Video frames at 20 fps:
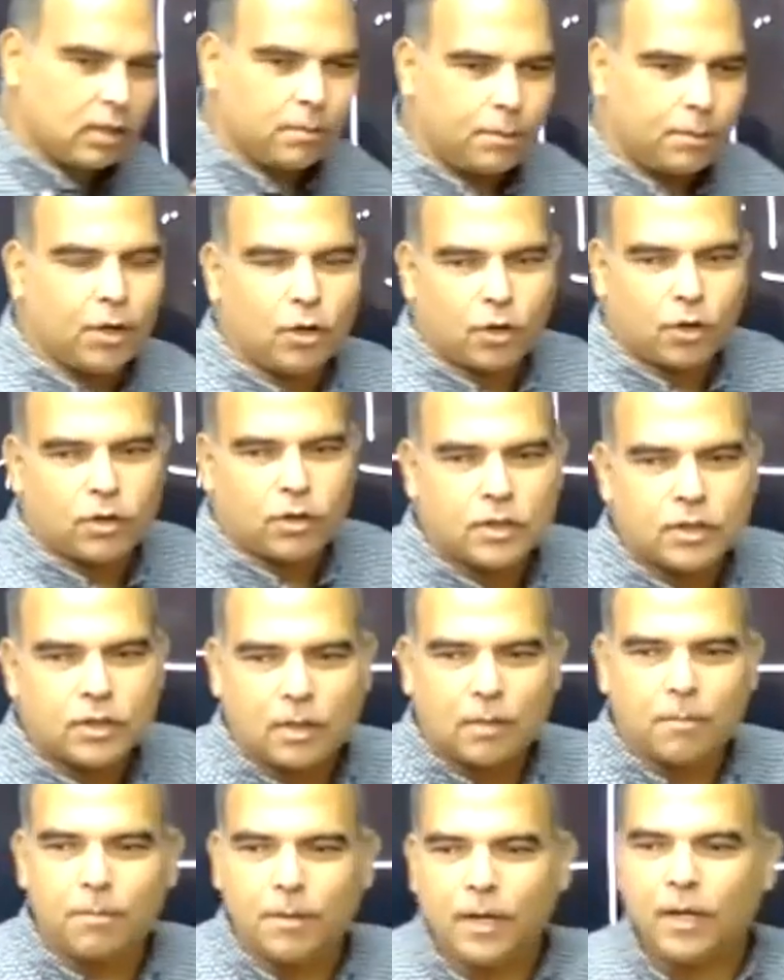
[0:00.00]
and the pedagogy is
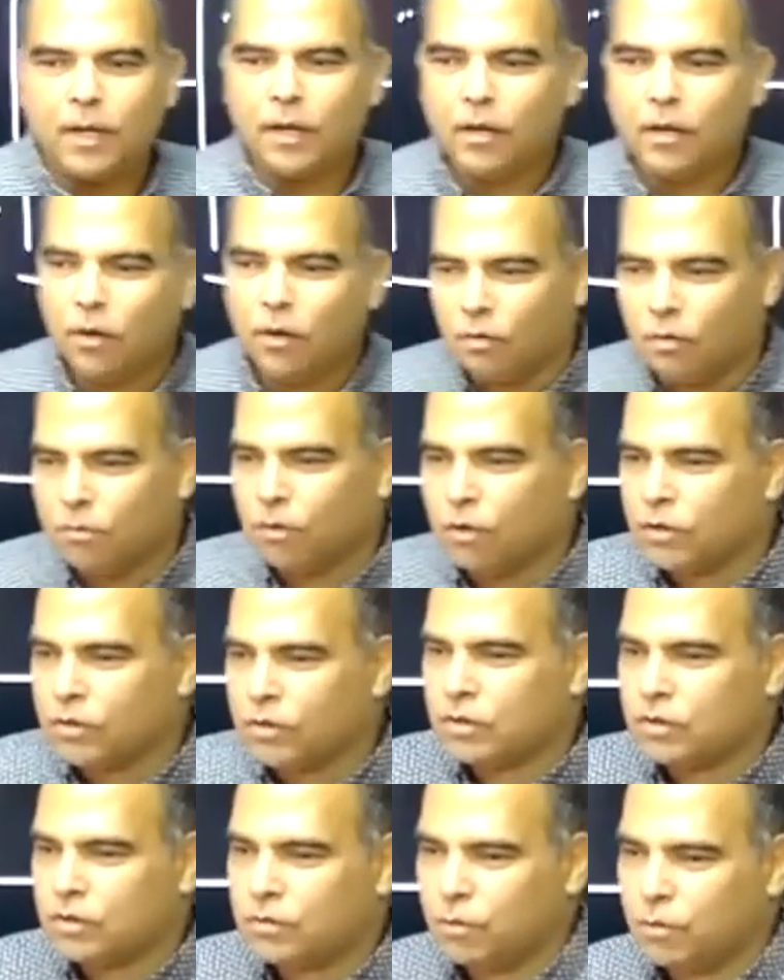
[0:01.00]
completely wrong
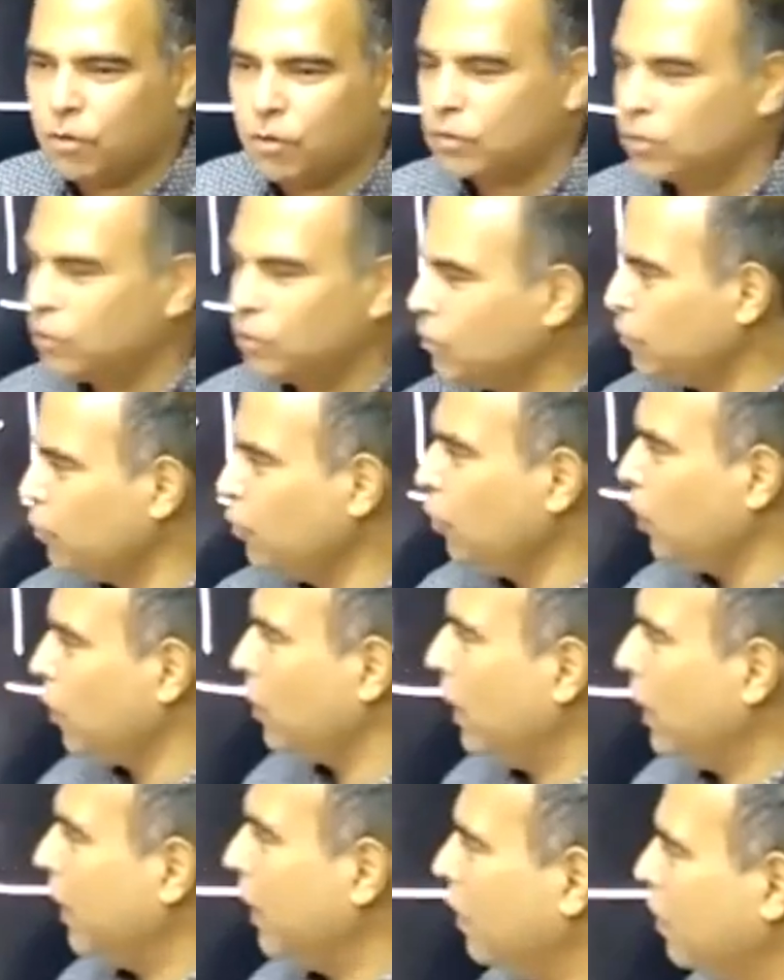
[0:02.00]
because you
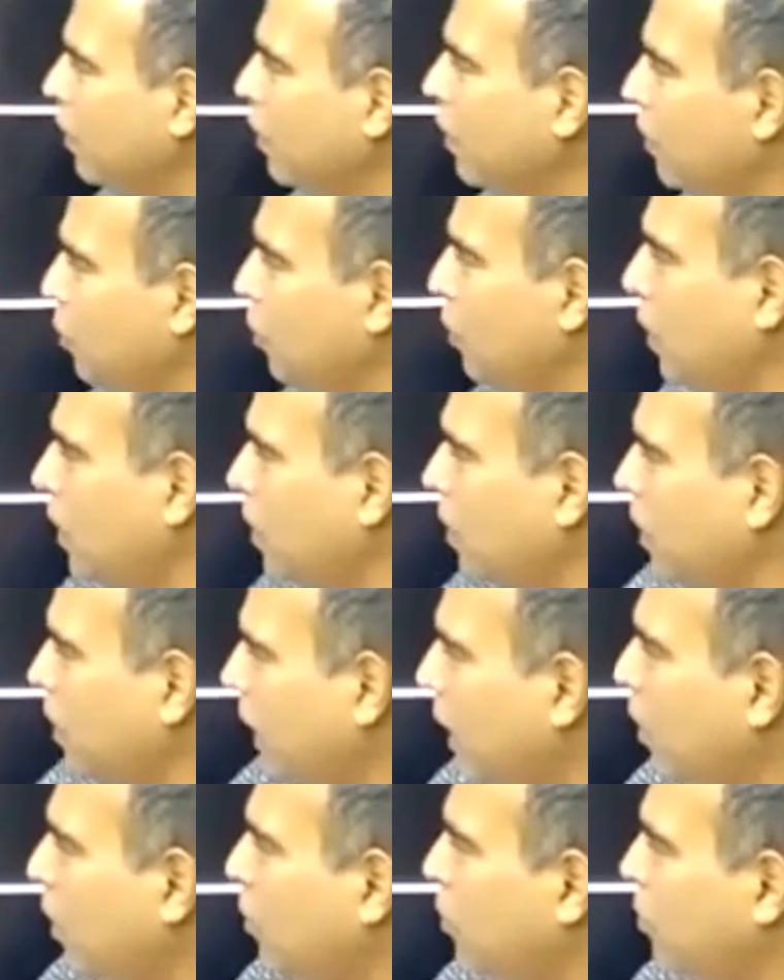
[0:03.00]
are
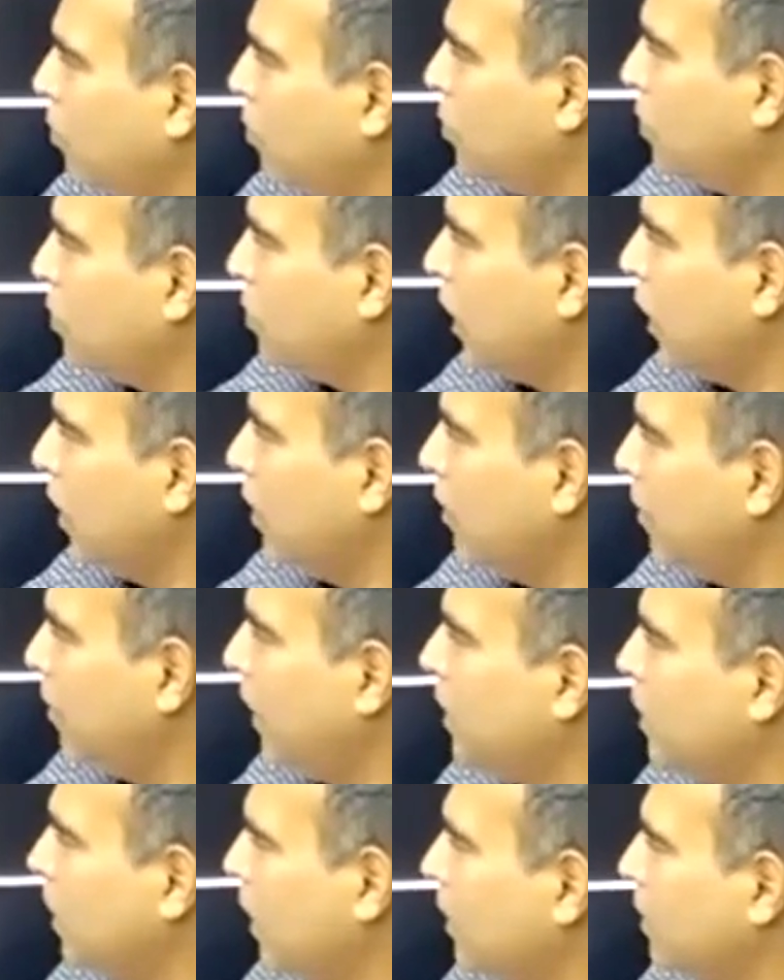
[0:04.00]
trying to study
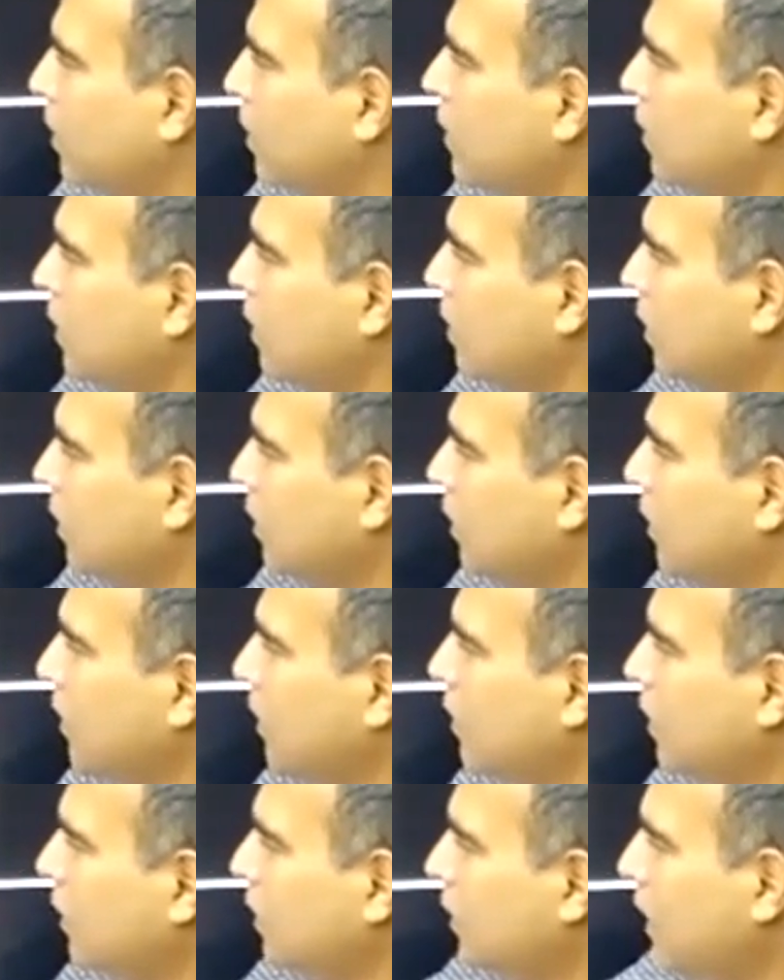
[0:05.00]
pie charts,
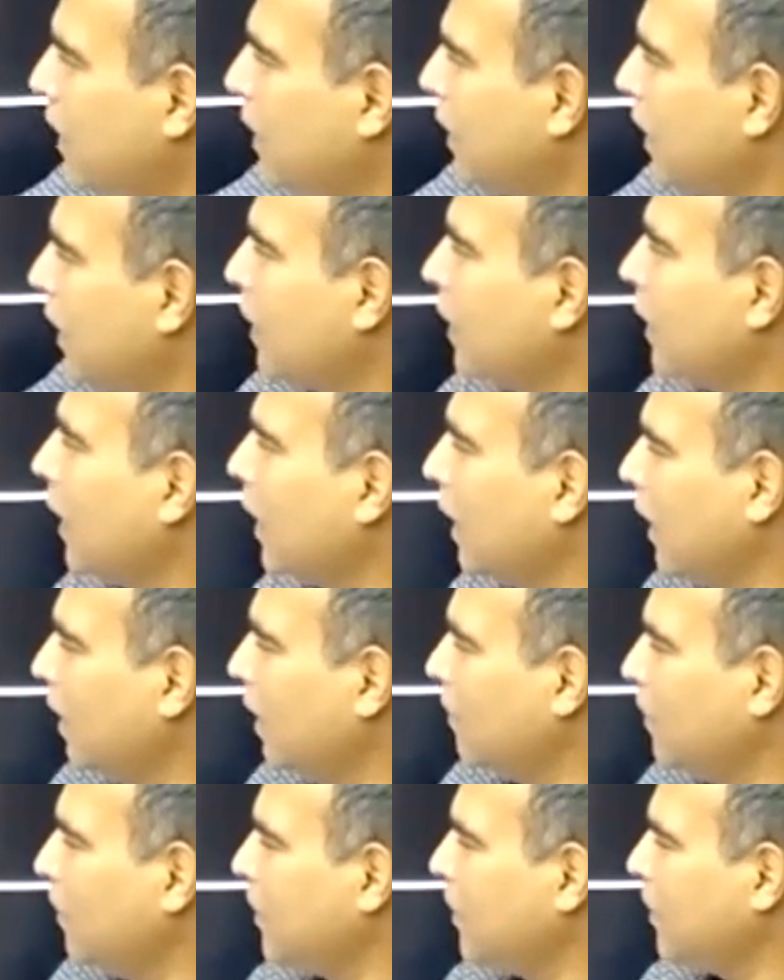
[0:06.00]
thinking that
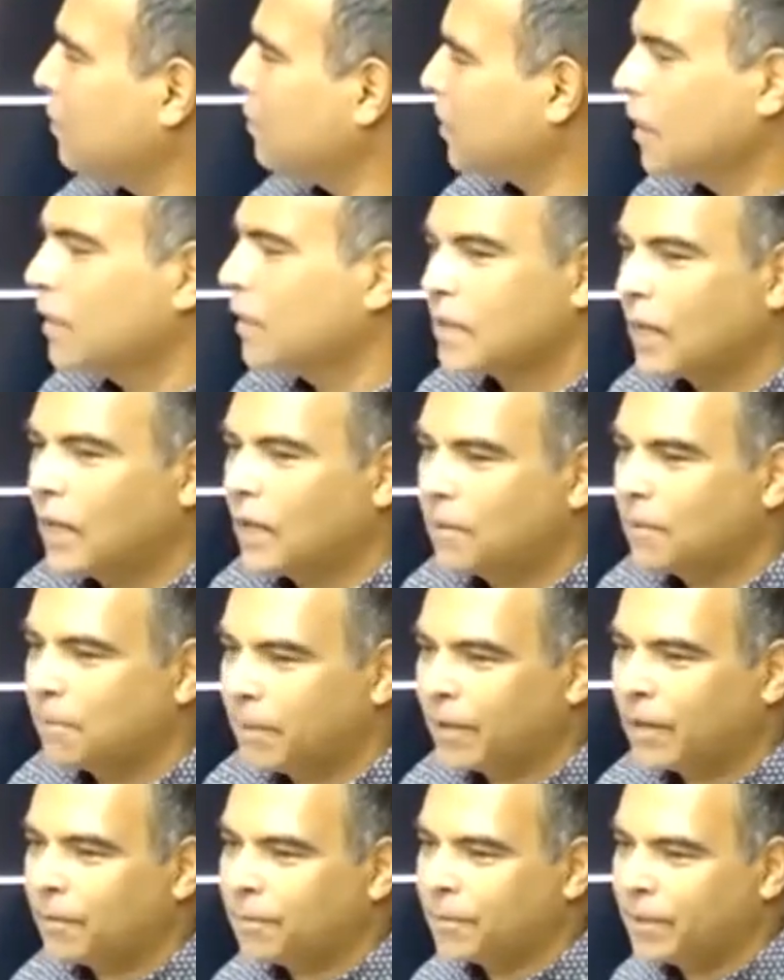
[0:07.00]
there will be some skills that I'll
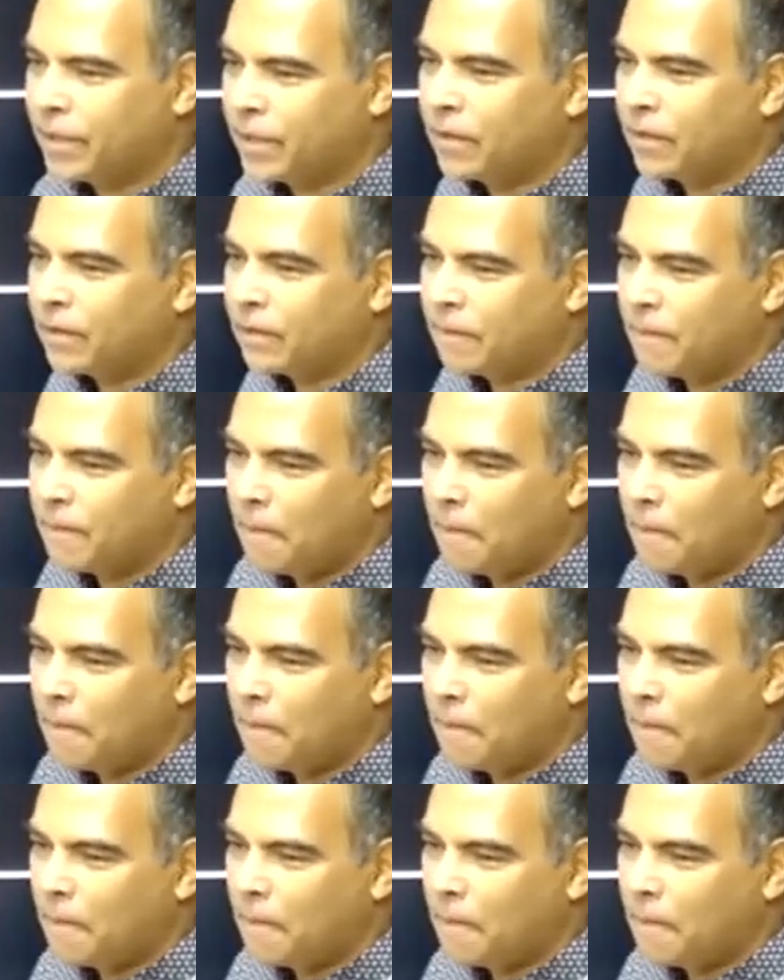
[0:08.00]
pick up here,